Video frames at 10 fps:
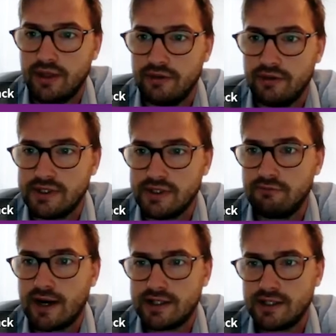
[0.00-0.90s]
there is a
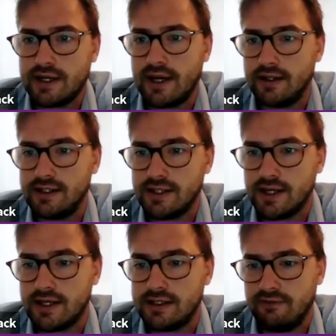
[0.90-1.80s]
rationale, a
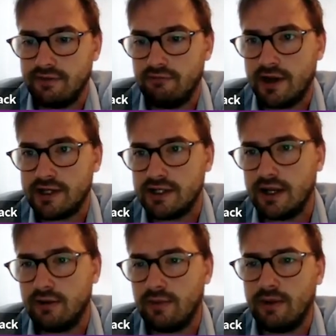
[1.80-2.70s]
scientific
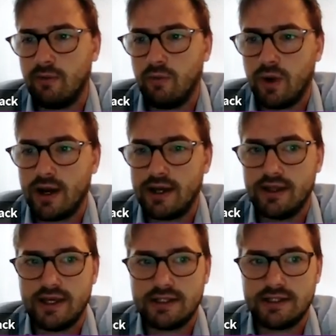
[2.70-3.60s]
rationale about why
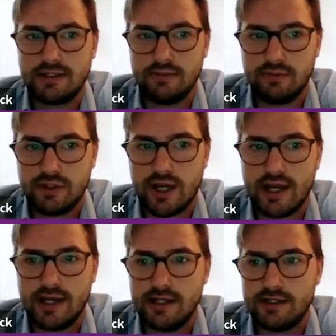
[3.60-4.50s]
this
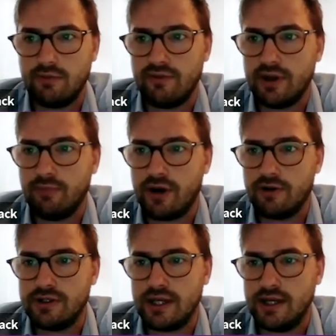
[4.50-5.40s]
change within a
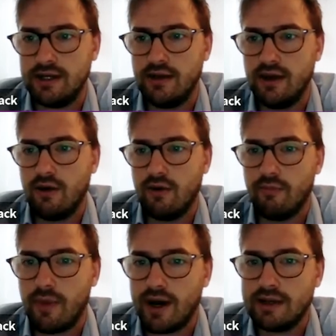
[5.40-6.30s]
protein
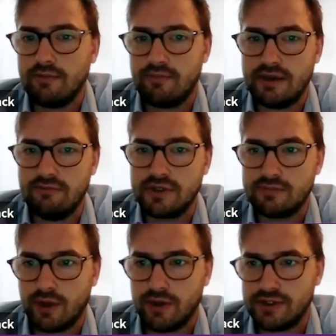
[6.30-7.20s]
might be
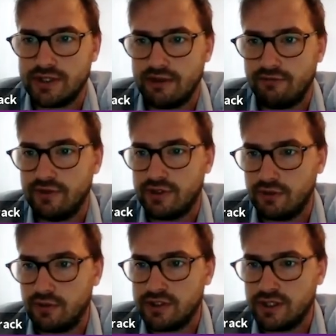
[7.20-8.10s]
responsive
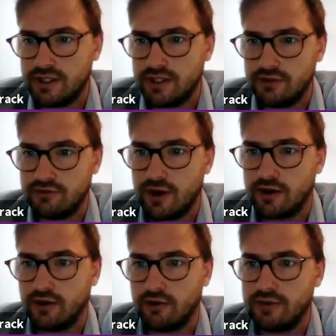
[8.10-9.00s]
to a certain
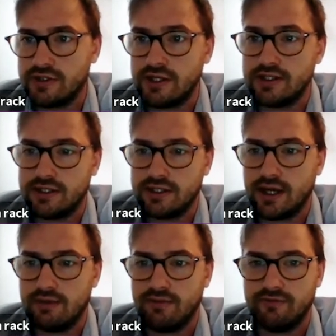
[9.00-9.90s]
drug or a certain
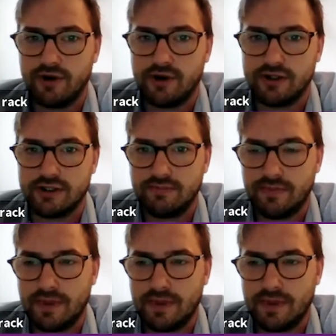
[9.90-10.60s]
type of drugs.